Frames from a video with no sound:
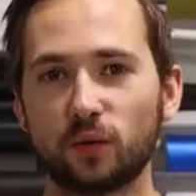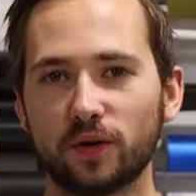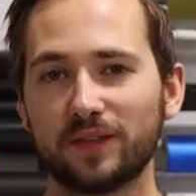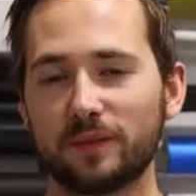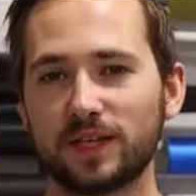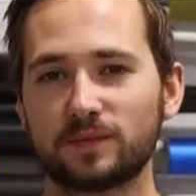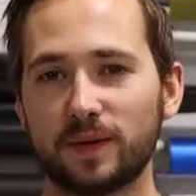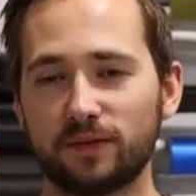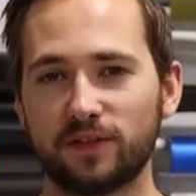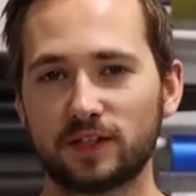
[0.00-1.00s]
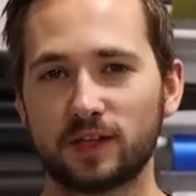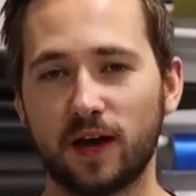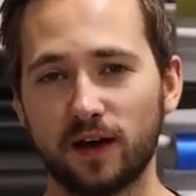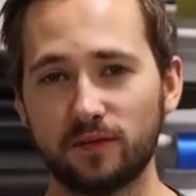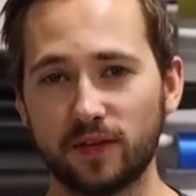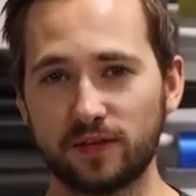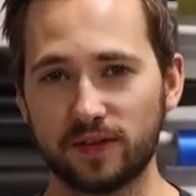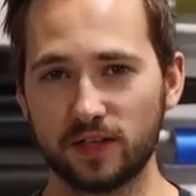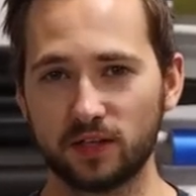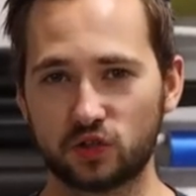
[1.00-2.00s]
one of the biggest benefits of
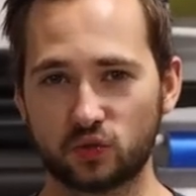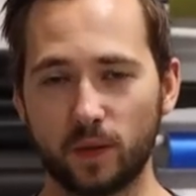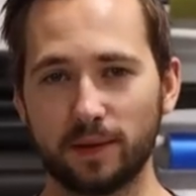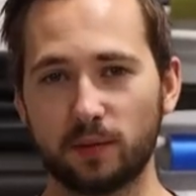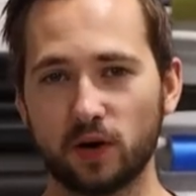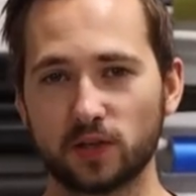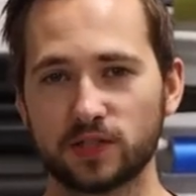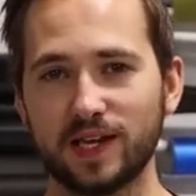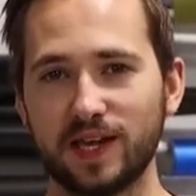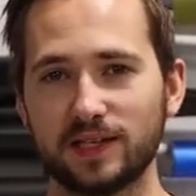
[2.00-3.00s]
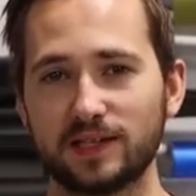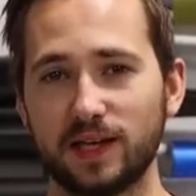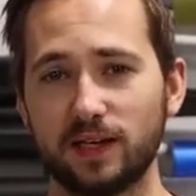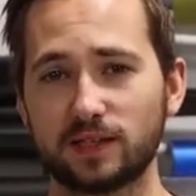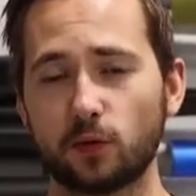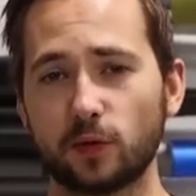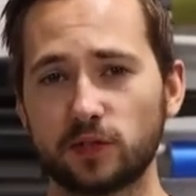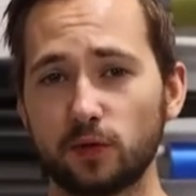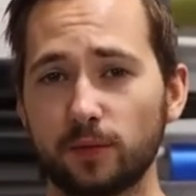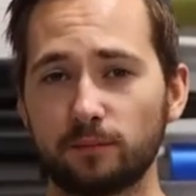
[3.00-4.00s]
the sway bars is it is going
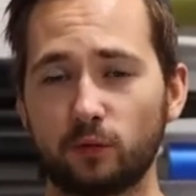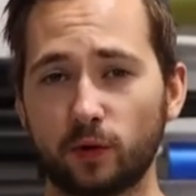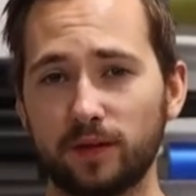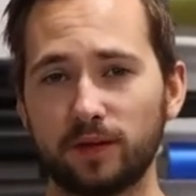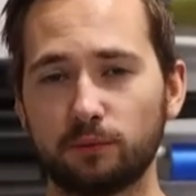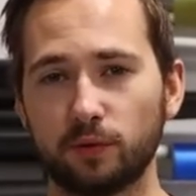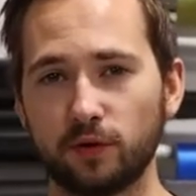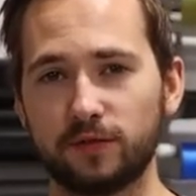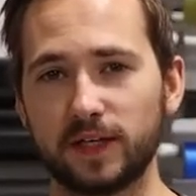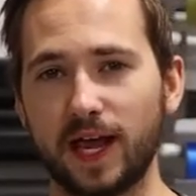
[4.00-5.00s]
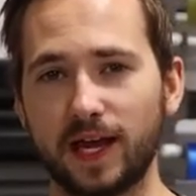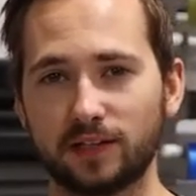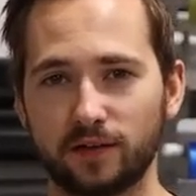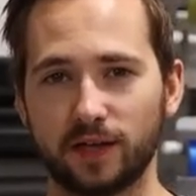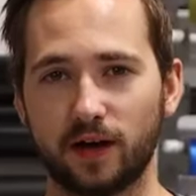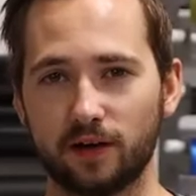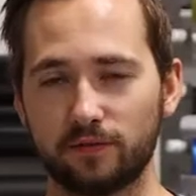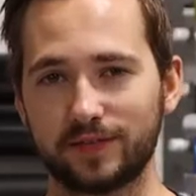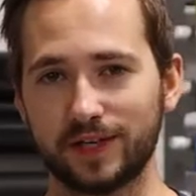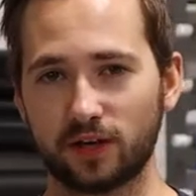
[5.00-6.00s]
to greatly improve the handling
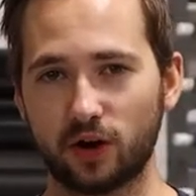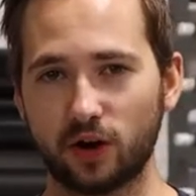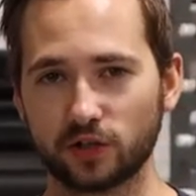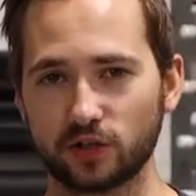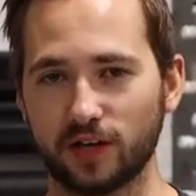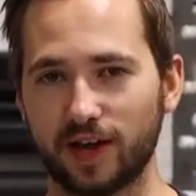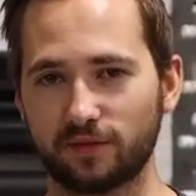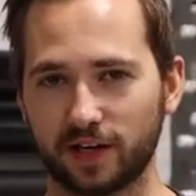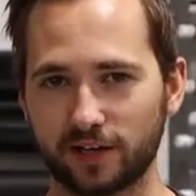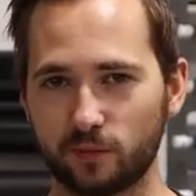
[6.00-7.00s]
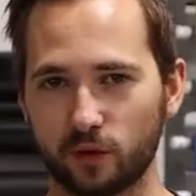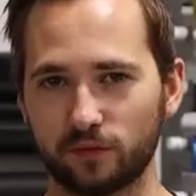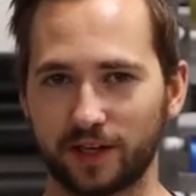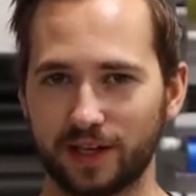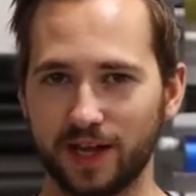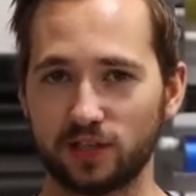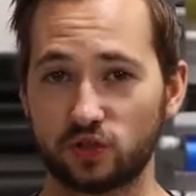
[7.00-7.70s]
of the car. So you're gonna have kind of more of like a